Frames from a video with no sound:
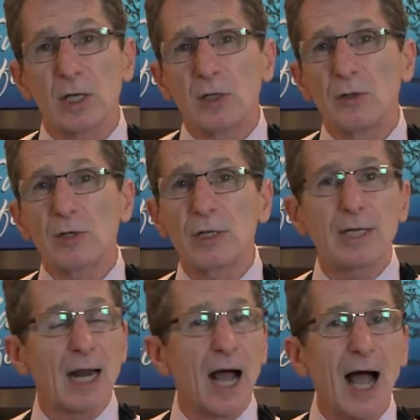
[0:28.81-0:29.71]
You can
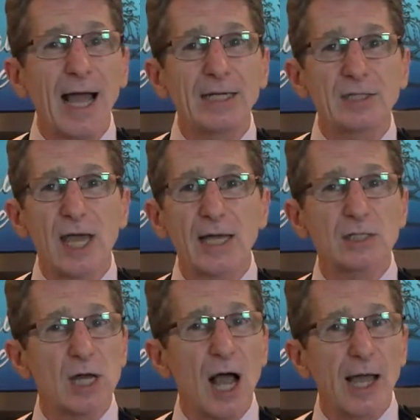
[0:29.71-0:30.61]
eat high
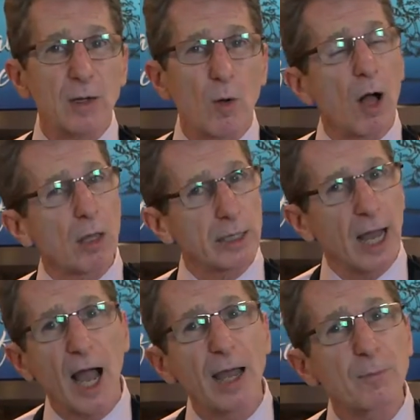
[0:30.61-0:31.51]
test, high quality,
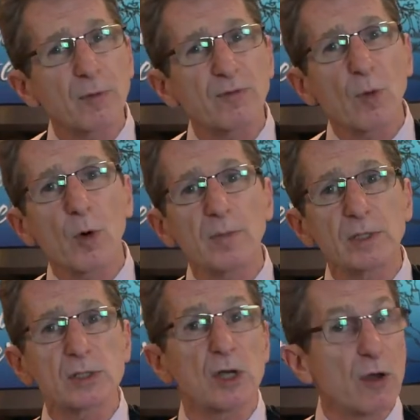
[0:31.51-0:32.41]
high
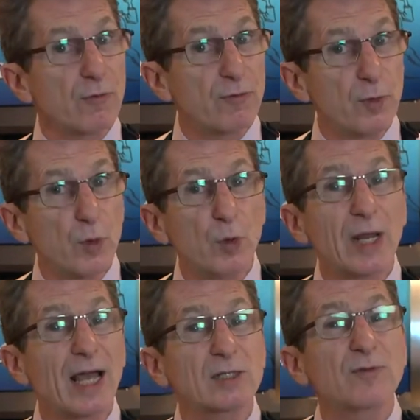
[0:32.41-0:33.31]
performance food
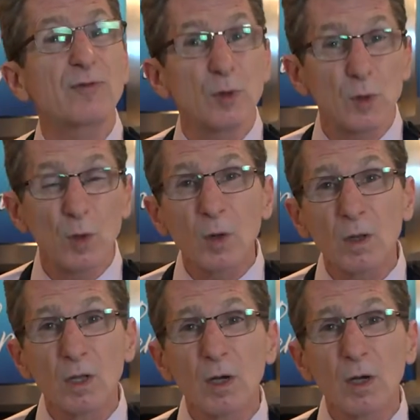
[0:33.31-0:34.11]
as fuel,